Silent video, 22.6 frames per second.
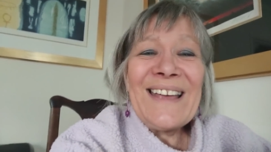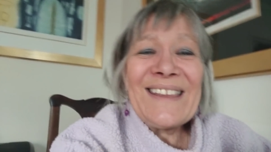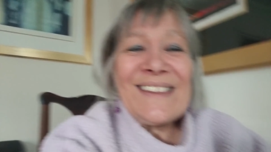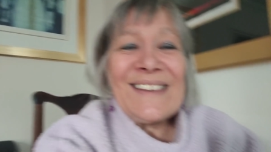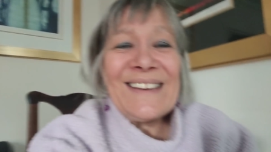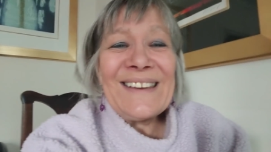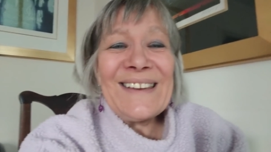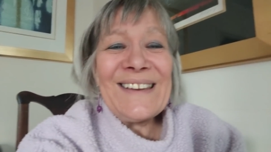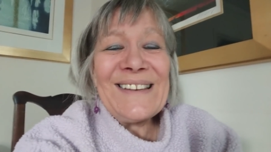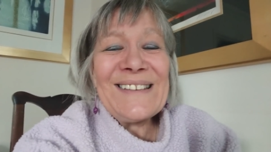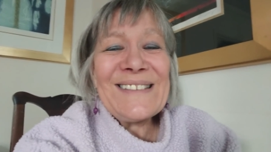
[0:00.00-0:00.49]

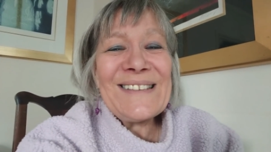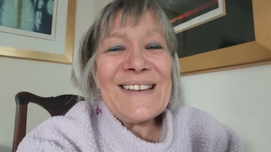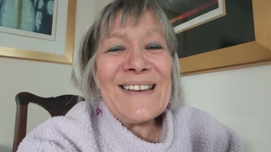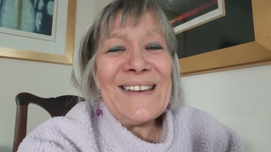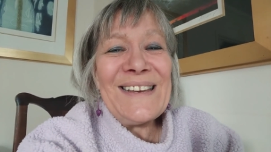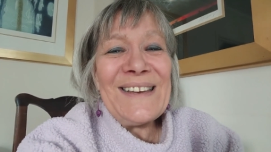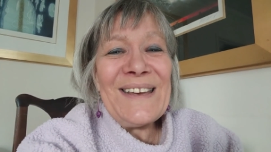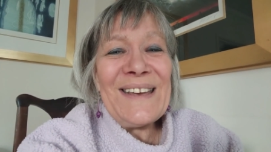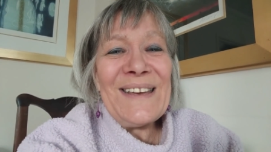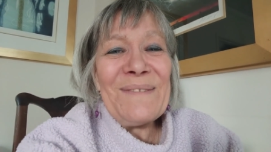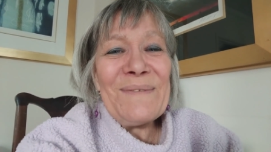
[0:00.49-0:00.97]
think
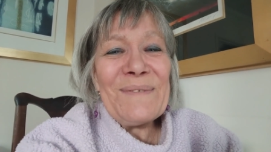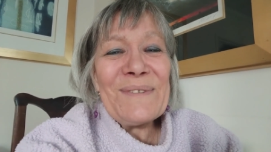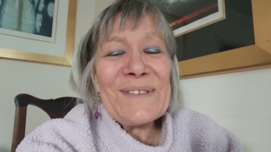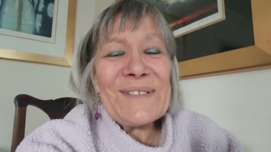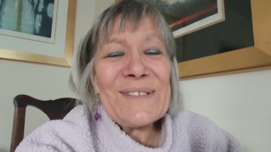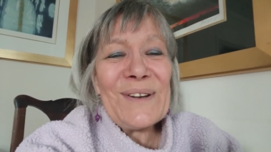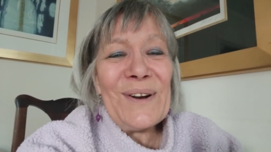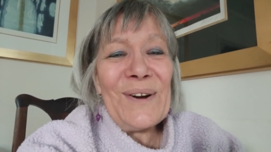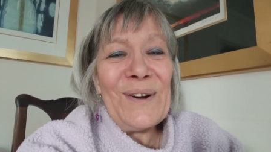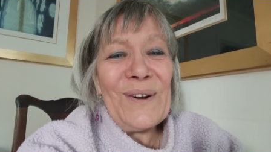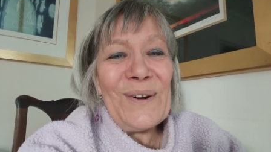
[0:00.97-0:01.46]
he
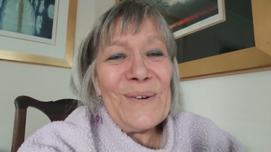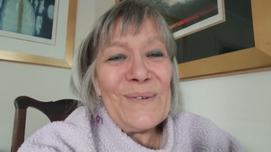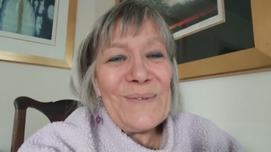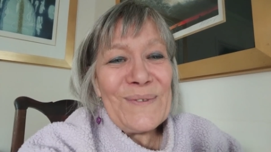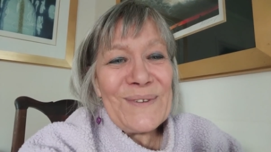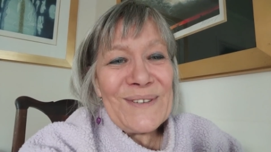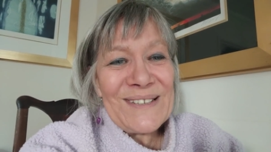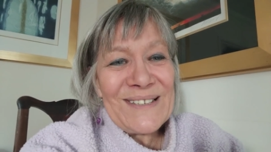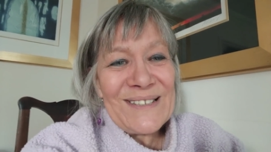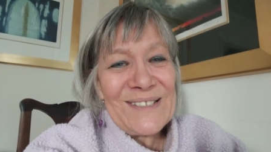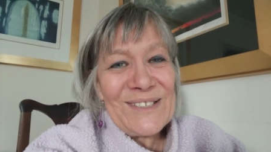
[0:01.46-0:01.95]
was
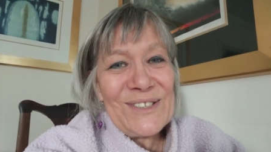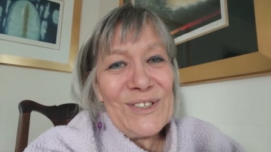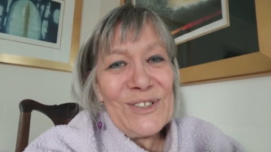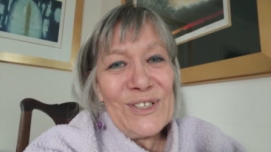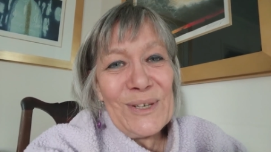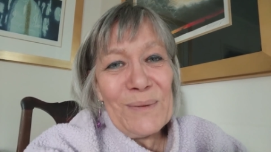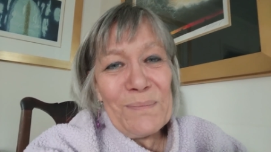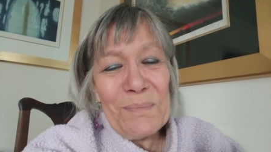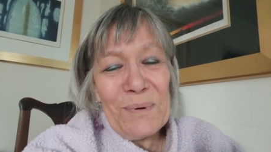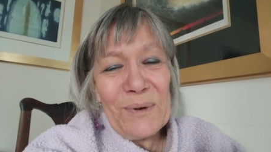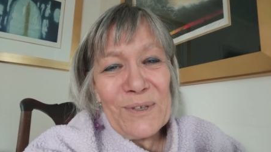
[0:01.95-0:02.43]
always
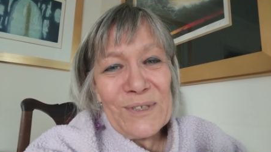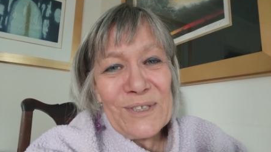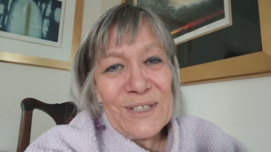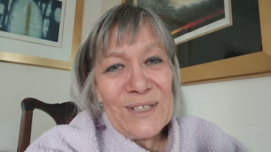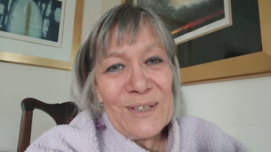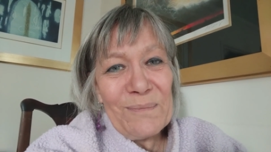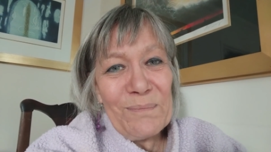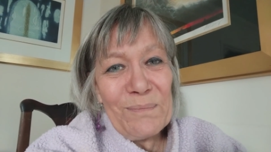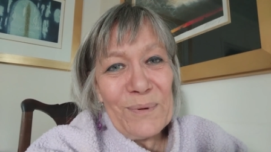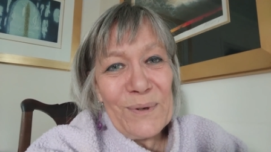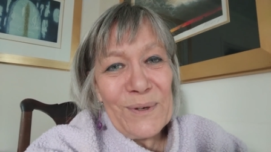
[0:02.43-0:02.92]
such a
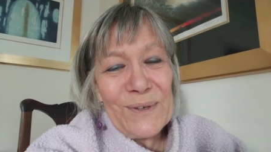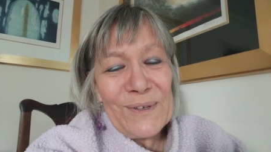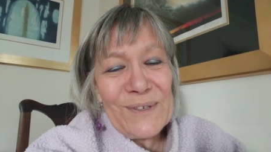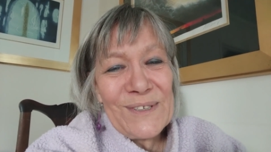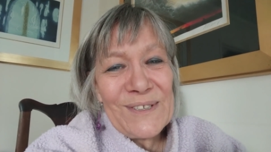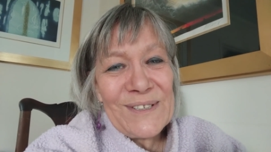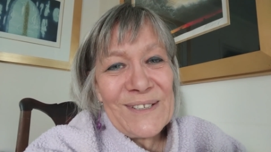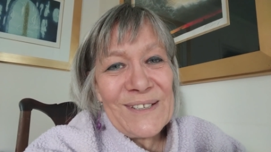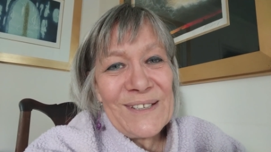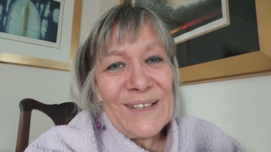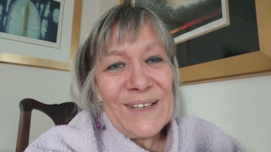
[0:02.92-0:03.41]
positive
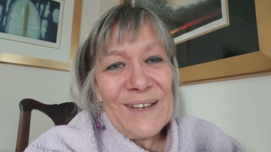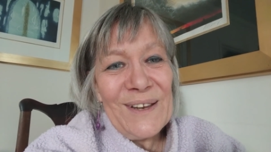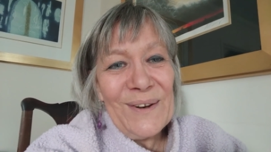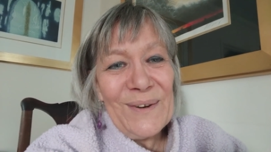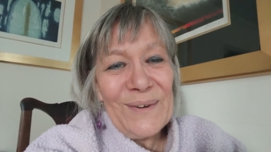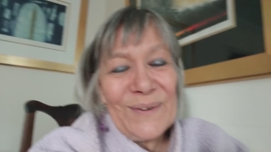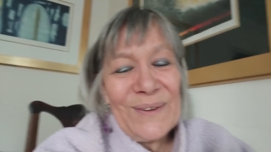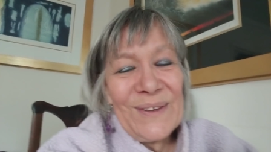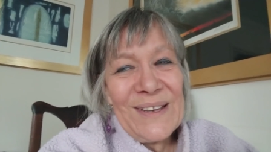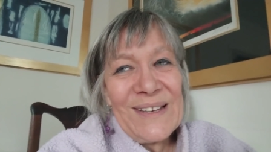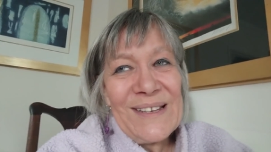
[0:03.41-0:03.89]
person.
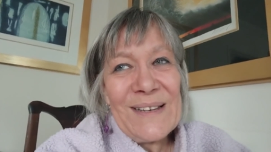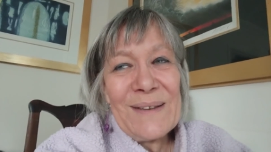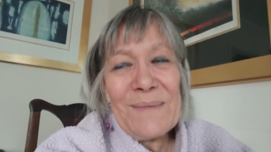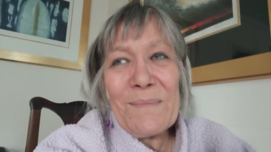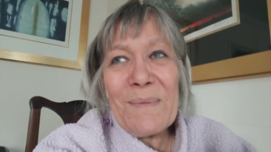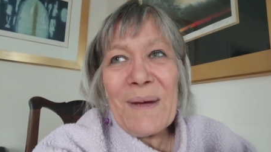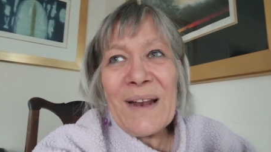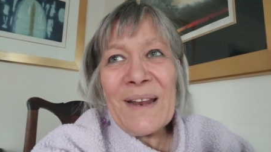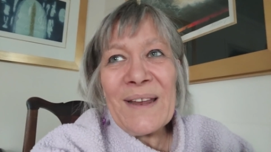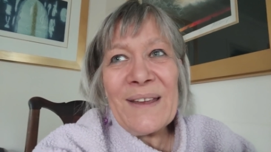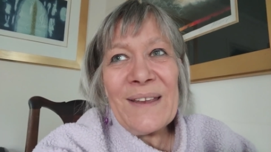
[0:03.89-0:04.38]
It
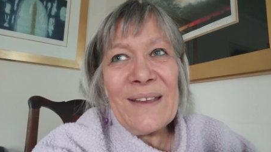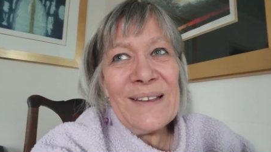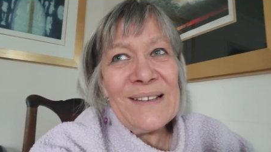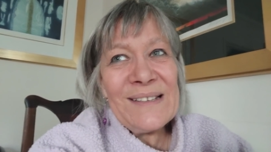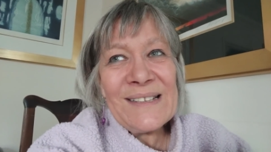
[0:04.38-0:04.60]
didn't matter.